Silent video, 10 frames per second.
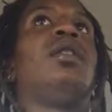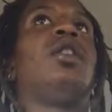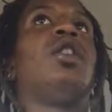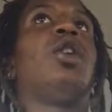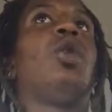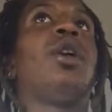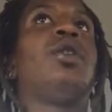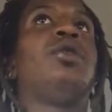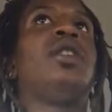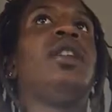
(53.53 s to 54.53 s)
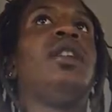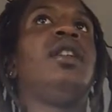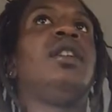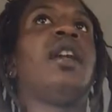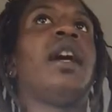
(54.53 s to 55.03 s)
the
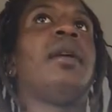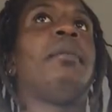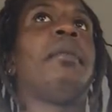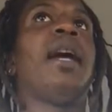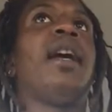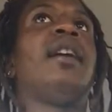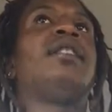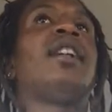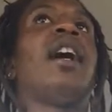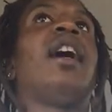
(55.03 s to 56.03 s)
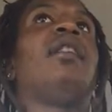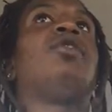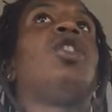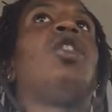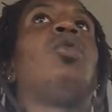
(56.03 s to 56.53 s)
loyalty that a man should
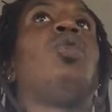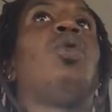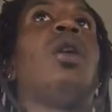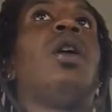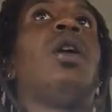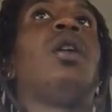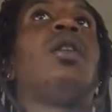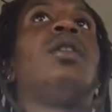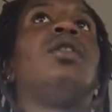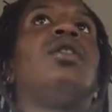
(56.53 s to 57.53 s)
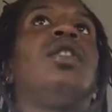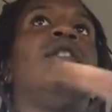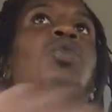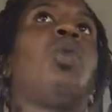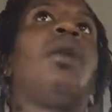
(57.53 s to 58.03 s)
have to her uh to
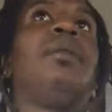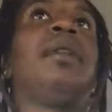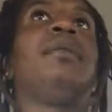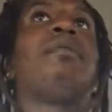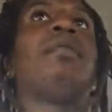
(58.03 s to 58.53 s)
his woman